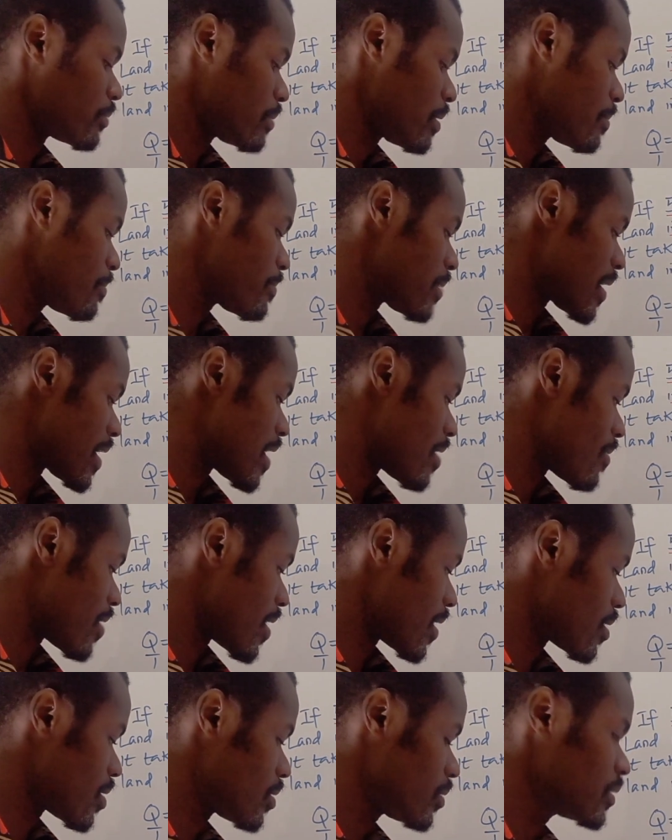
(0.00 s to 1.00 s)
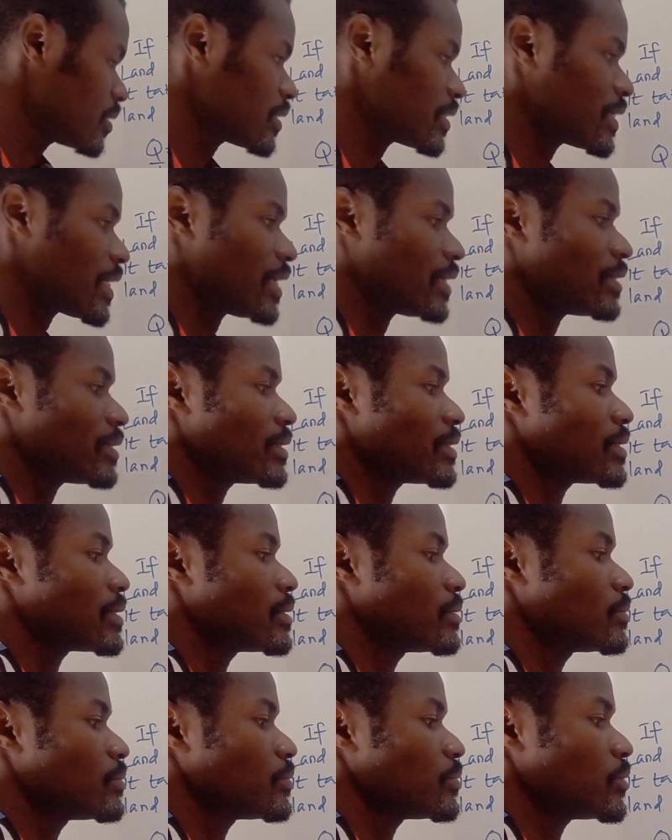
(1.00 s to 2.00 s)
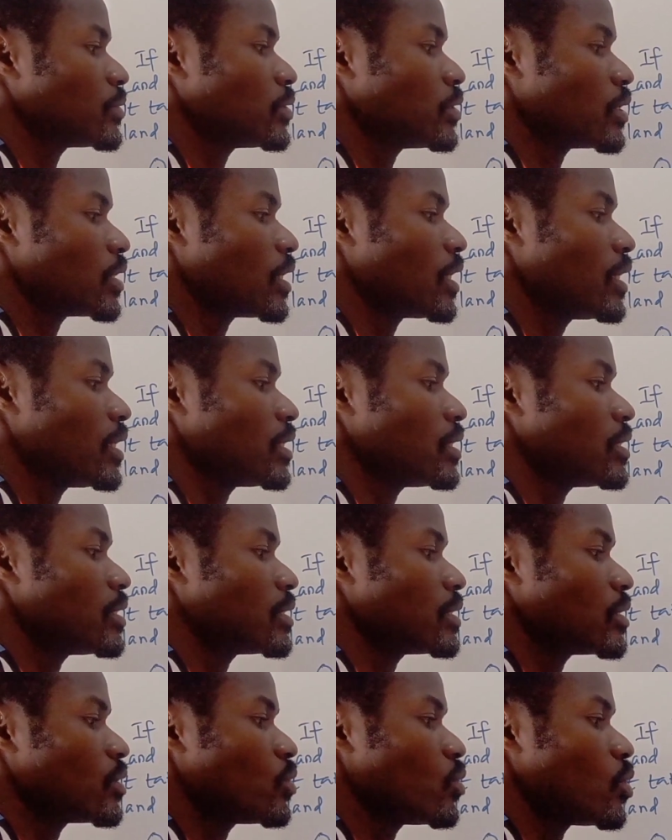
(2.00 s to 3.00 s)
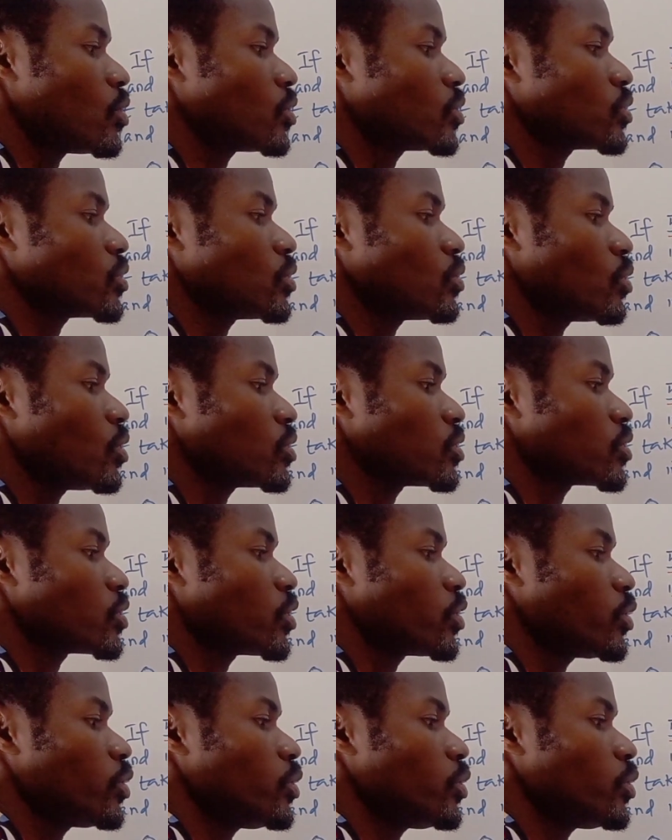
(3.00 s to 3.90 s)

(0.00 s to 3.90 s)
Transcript: Remember, our constant, okay, is equal to what?